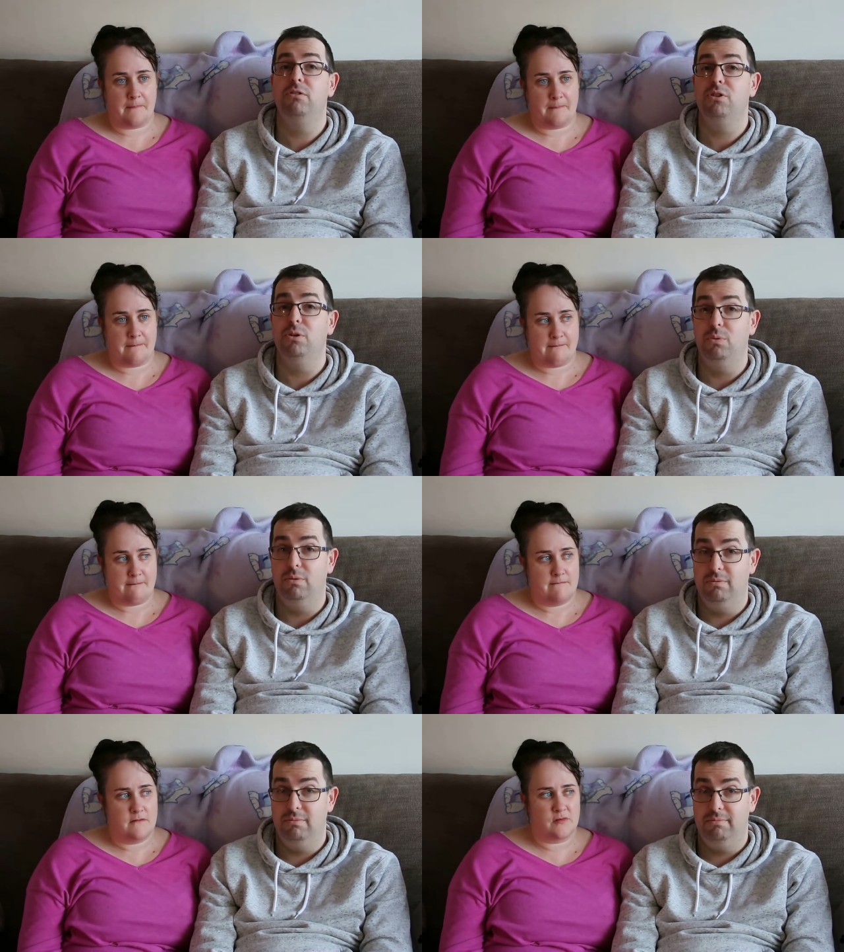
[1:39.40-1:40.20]
Speaker 1: not to.
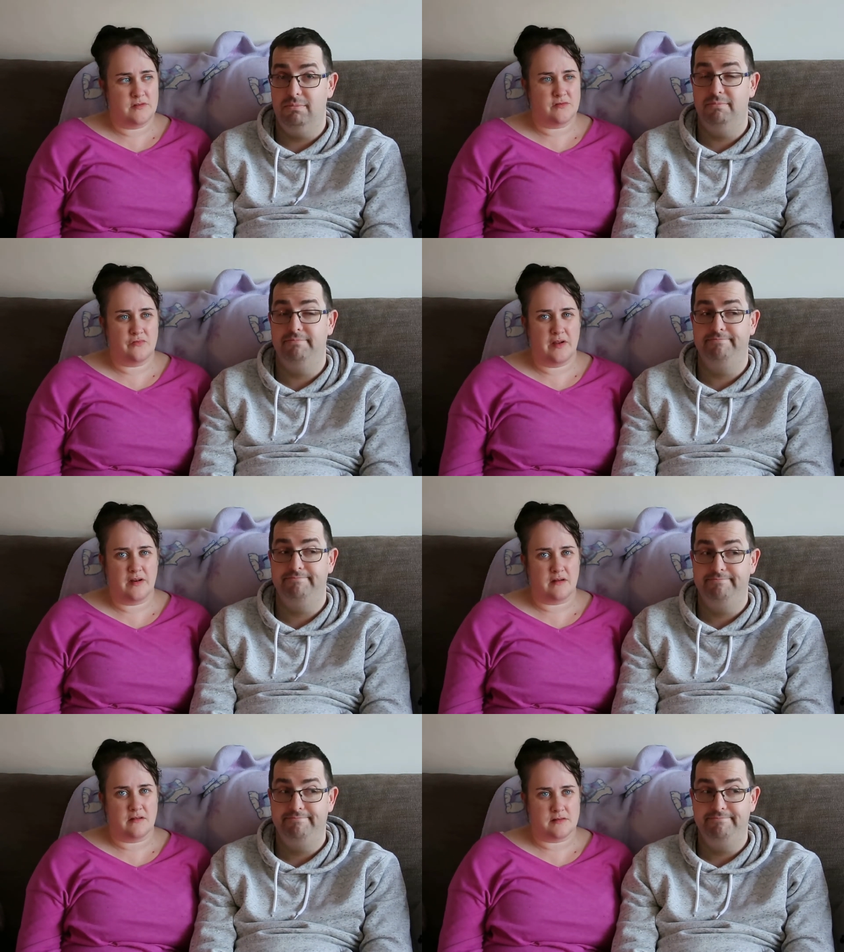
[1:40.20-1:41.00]
Speaker 2: No, because it's
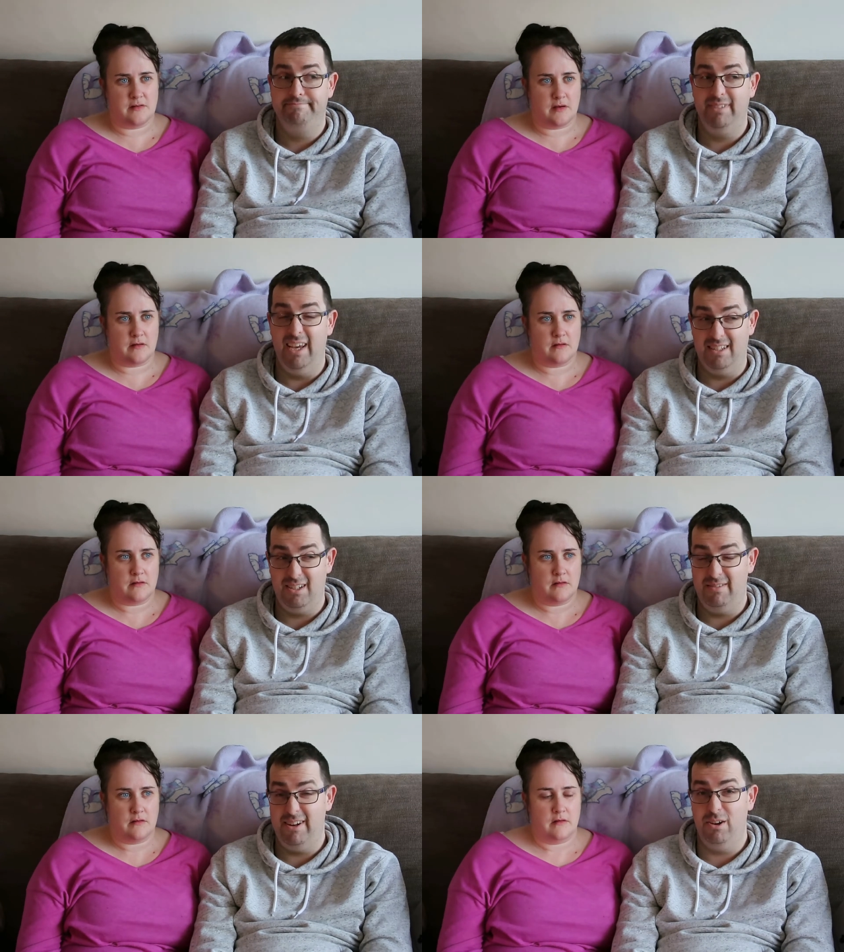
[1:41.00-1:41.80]
raining as
Speaker 1: well. Yeah, it's
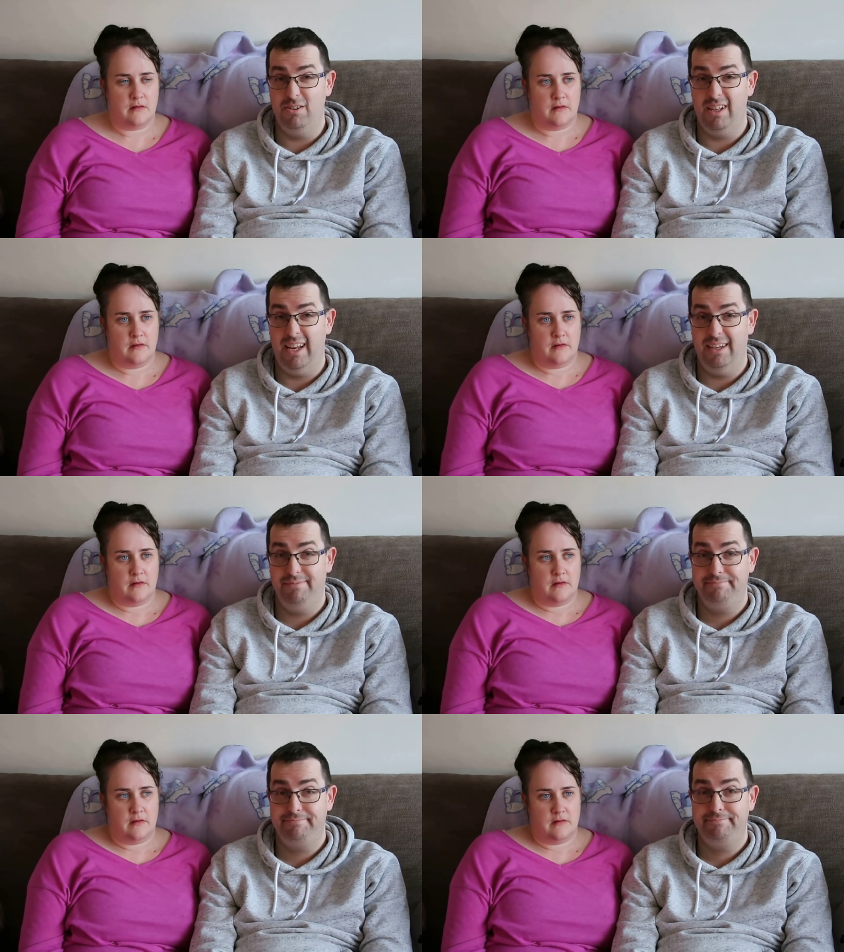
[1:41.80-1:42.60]
not very nice today.
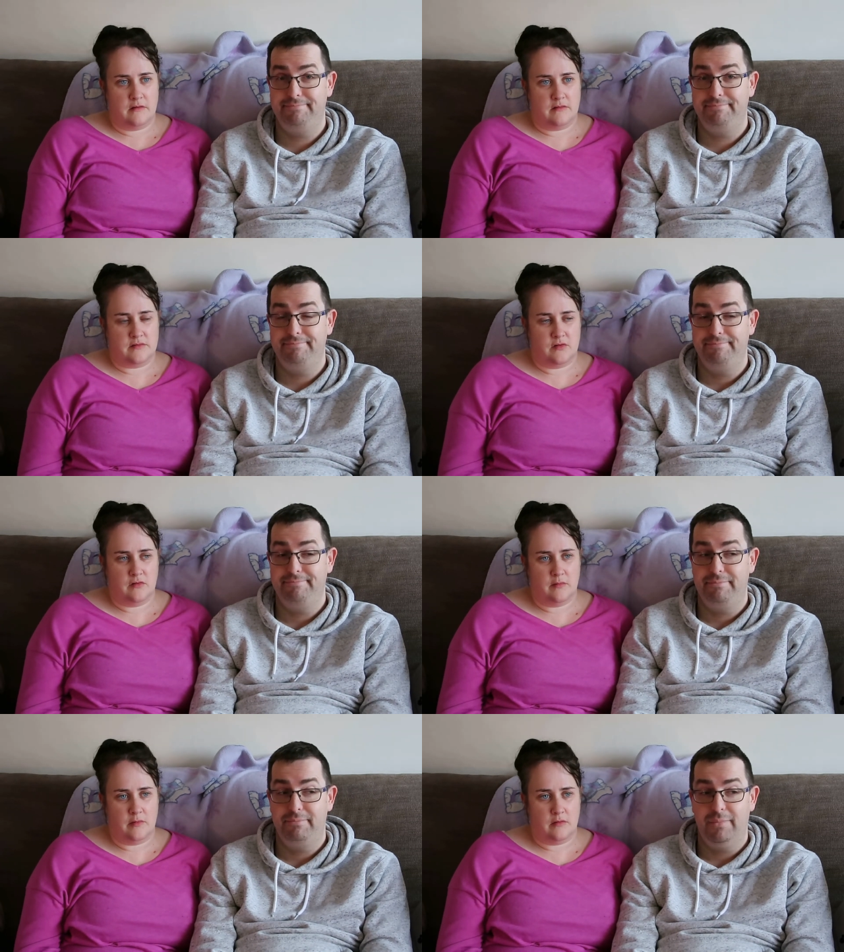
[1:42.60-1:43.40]
Speaker 2: No, it's
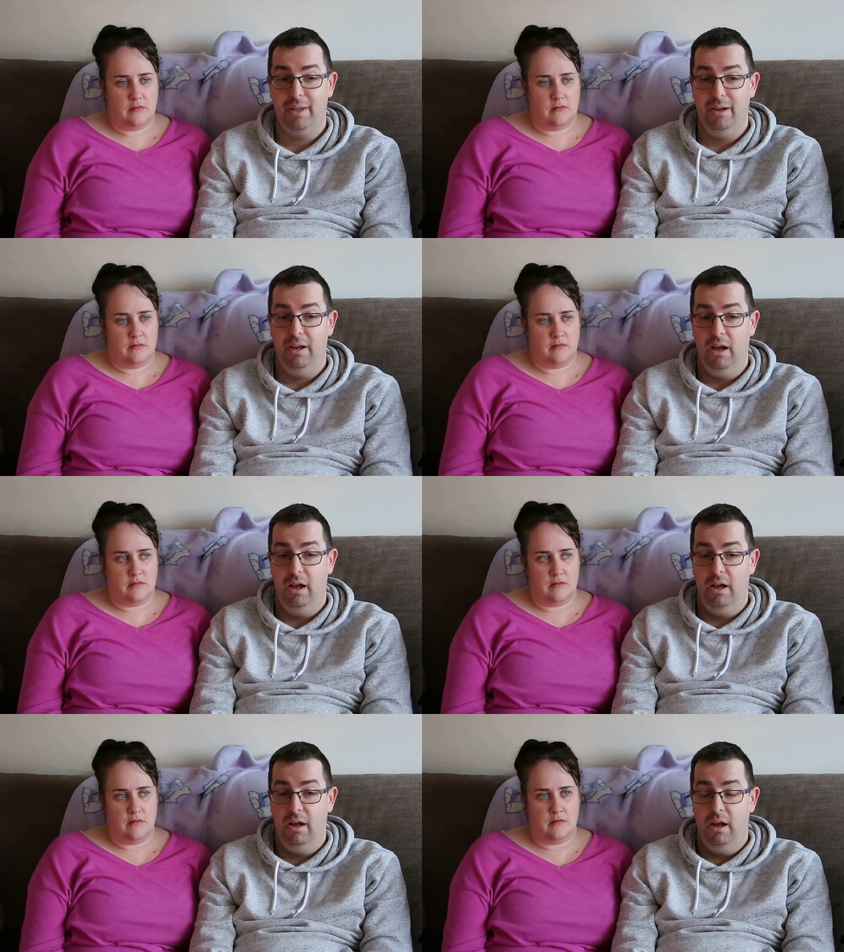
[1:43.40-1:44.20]
horrible.
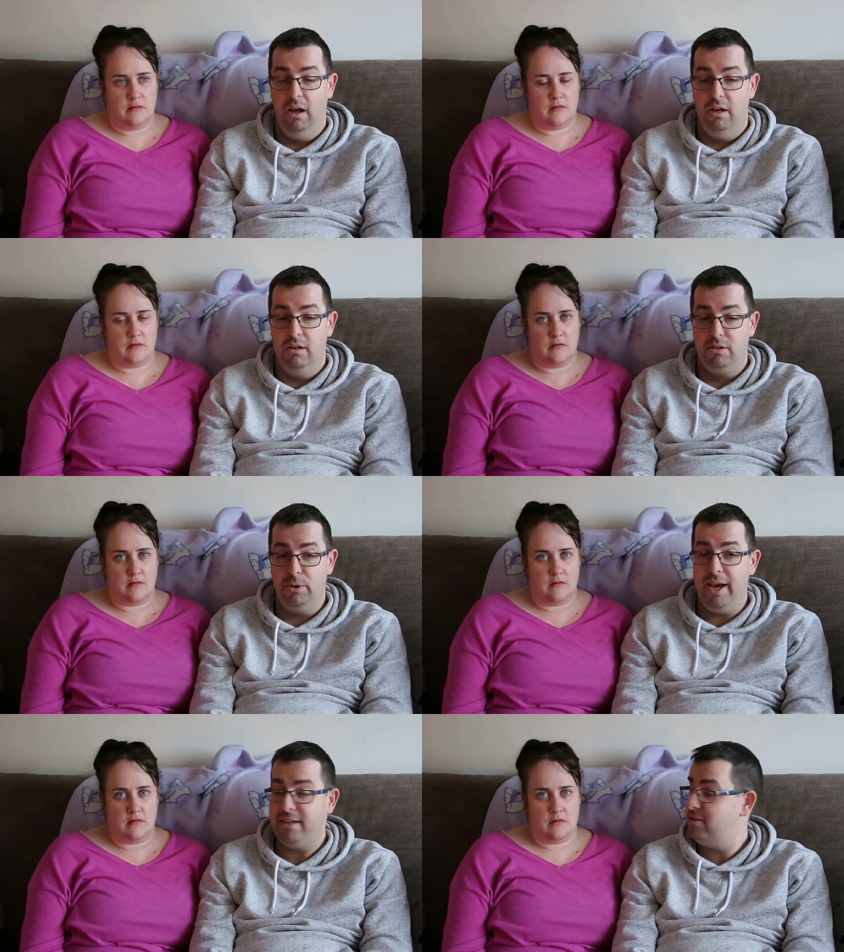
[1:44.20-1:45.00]
Speaker 1: So
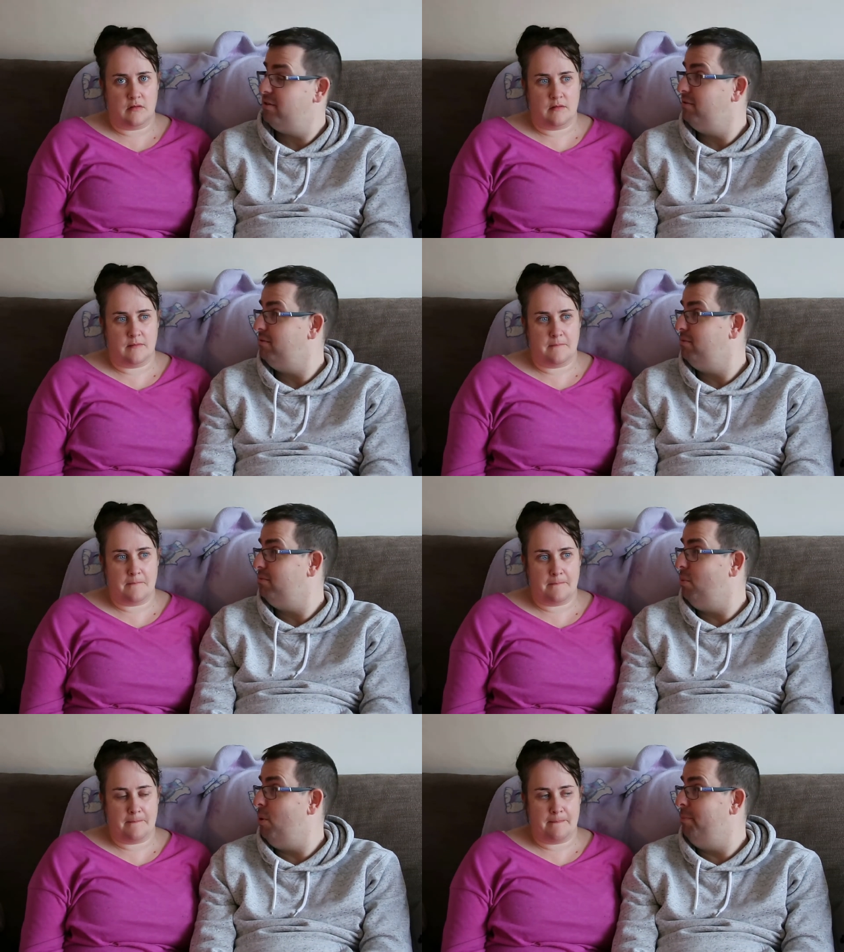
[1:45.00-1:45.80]
yes,
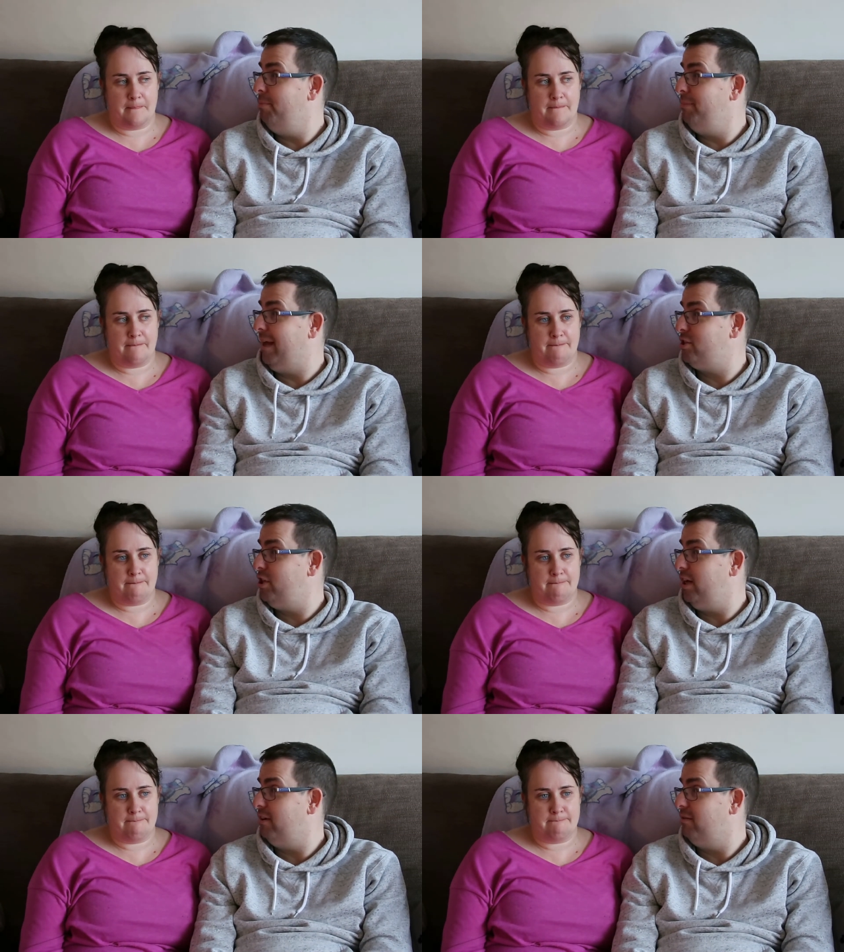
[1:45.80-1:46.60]
next
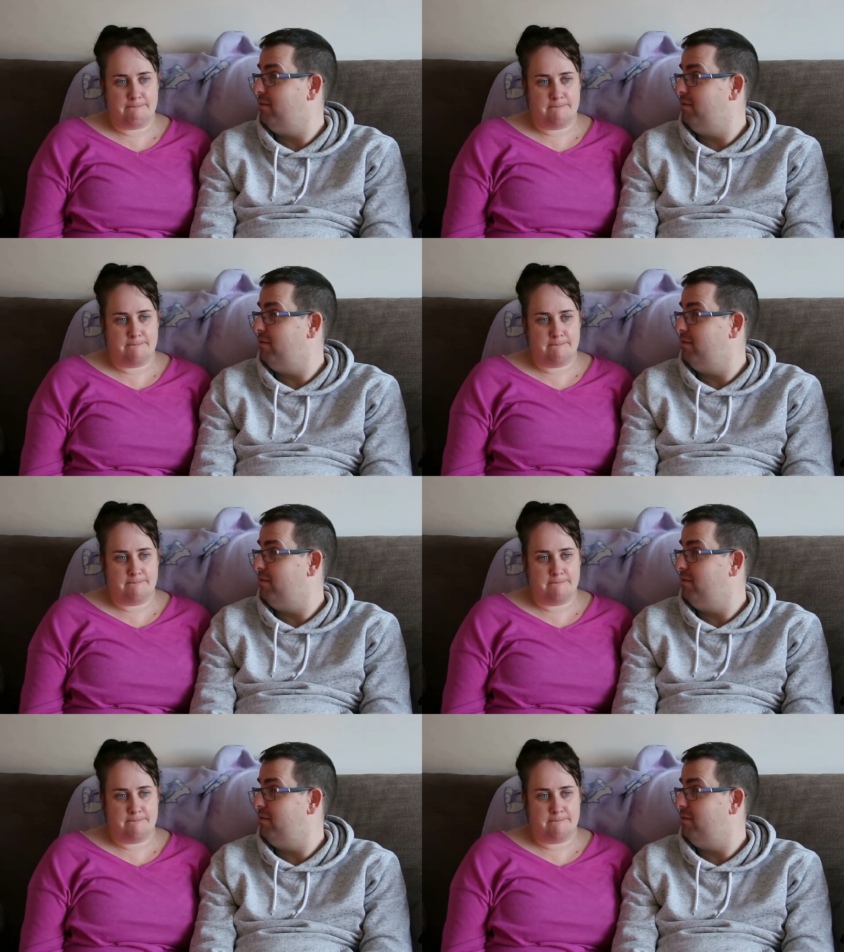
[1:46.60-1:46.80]
year.